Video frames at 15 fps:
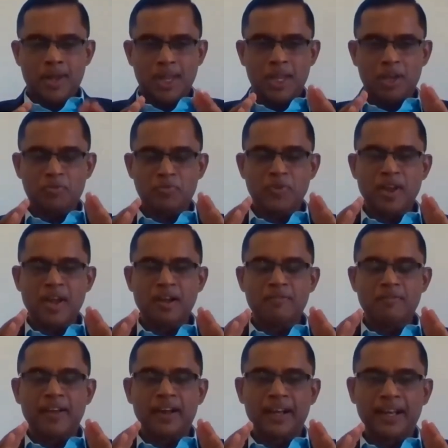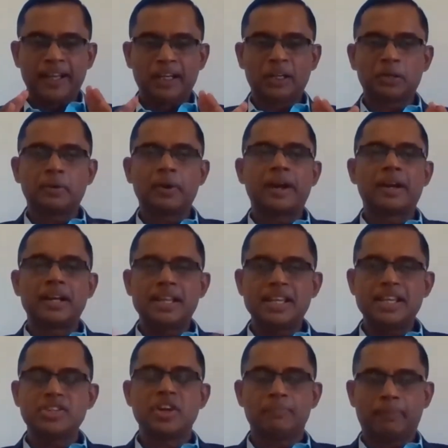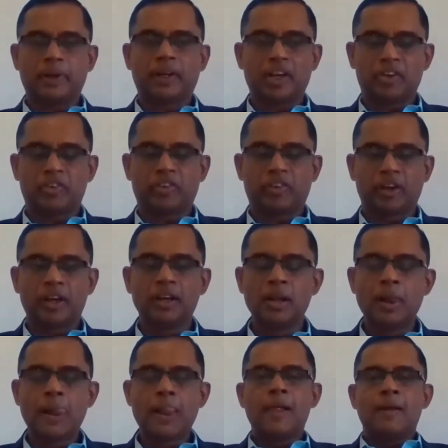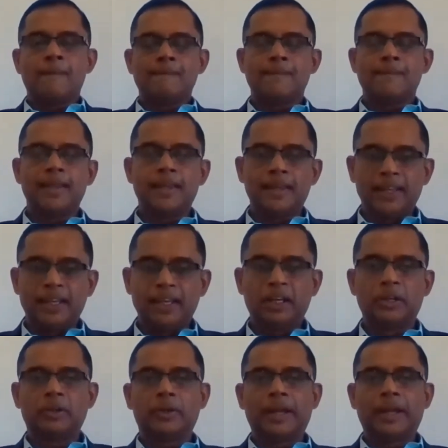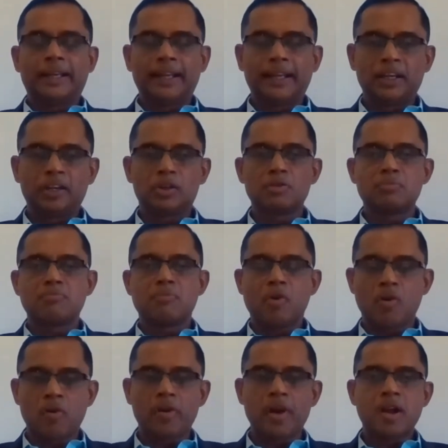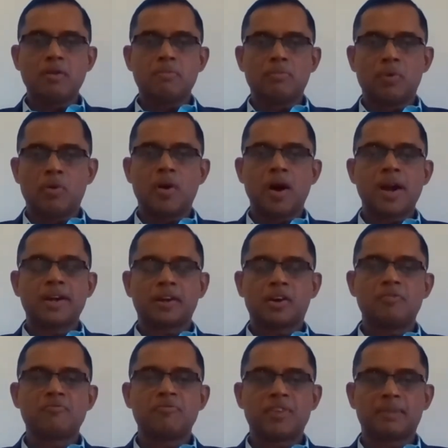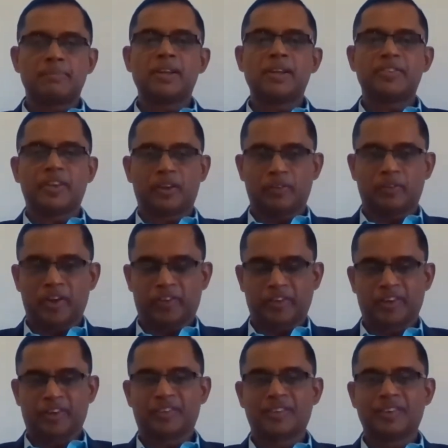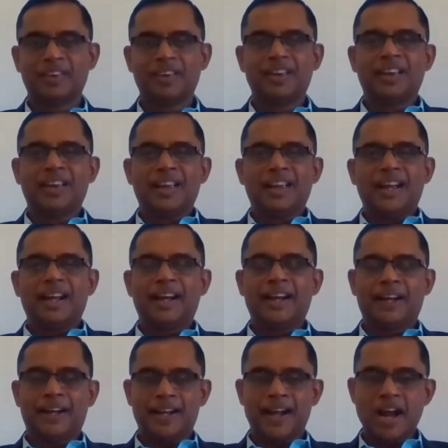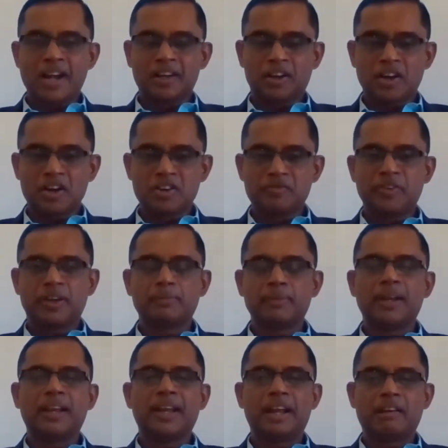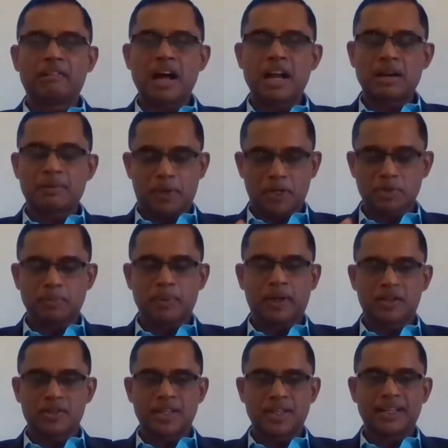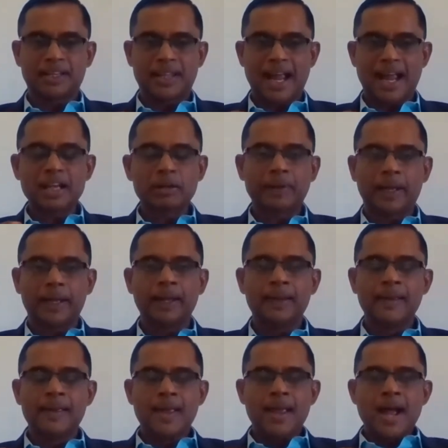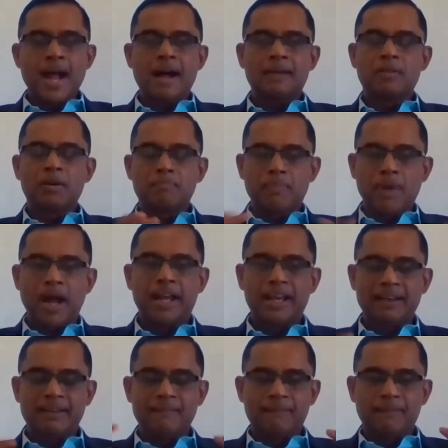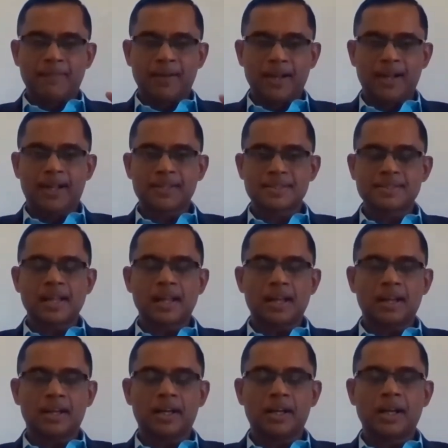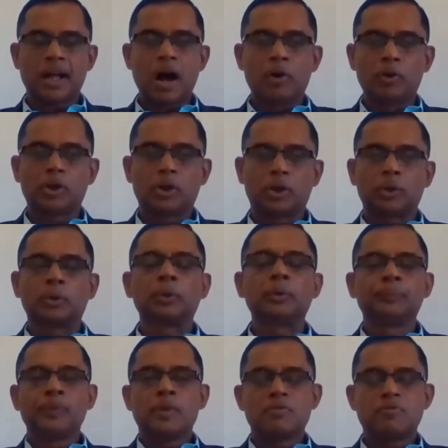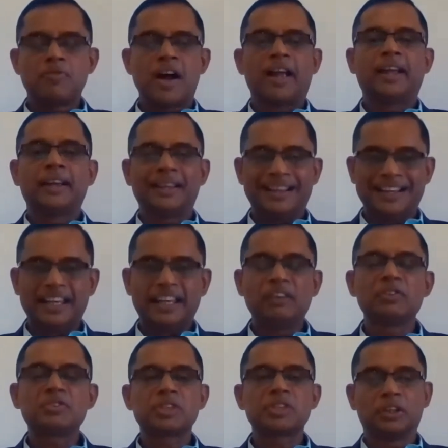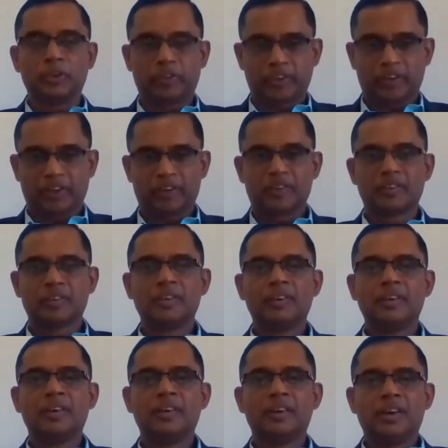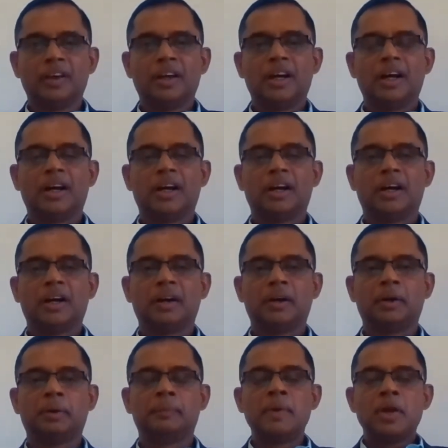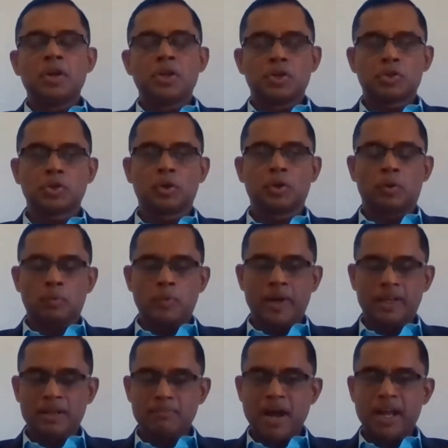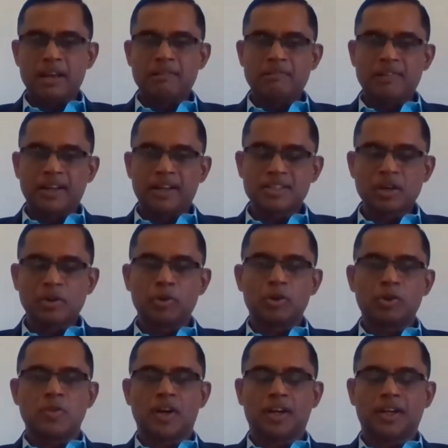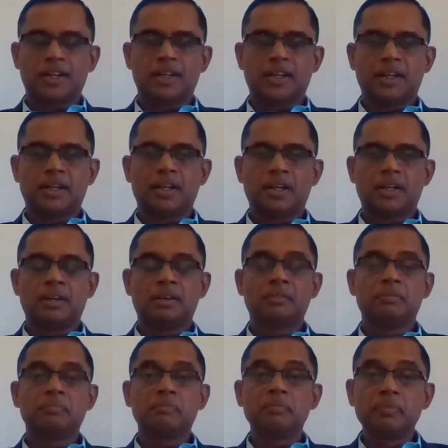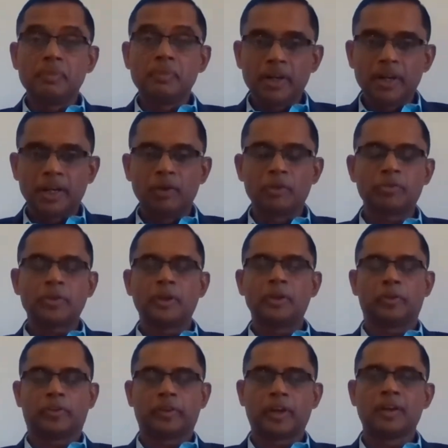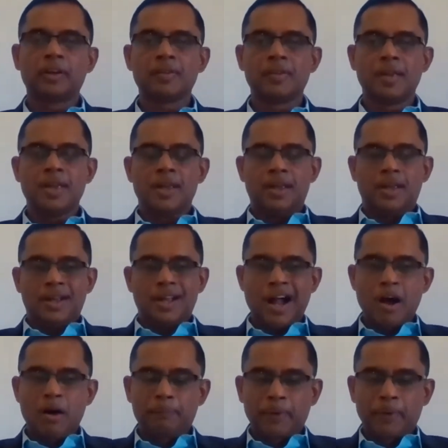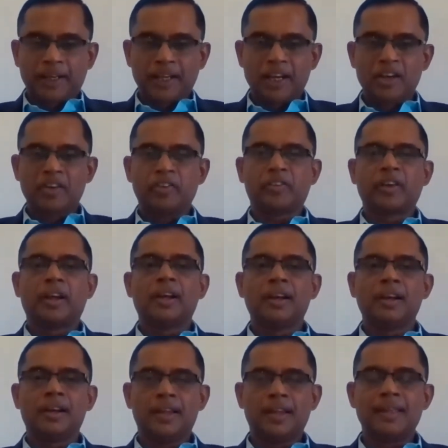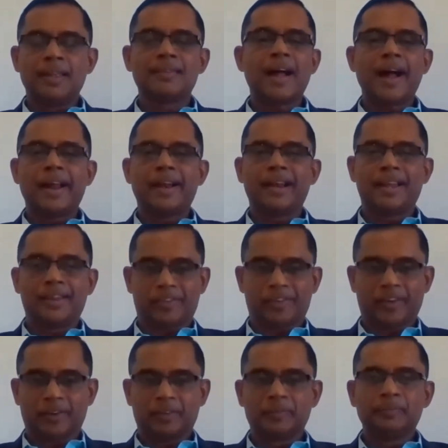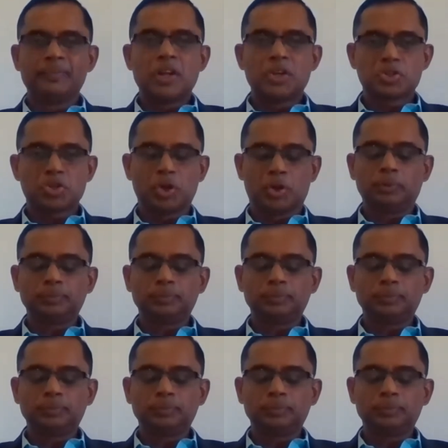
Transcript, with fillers: if we are willing to unleash our potential, we need to get into more and more uncomfortable situations, uh, uncomfortable environments, because in that way, our mind works uh, output find new solutions. Uh, so when the mind works out to work uh, new solutions, our potential is unleashed. So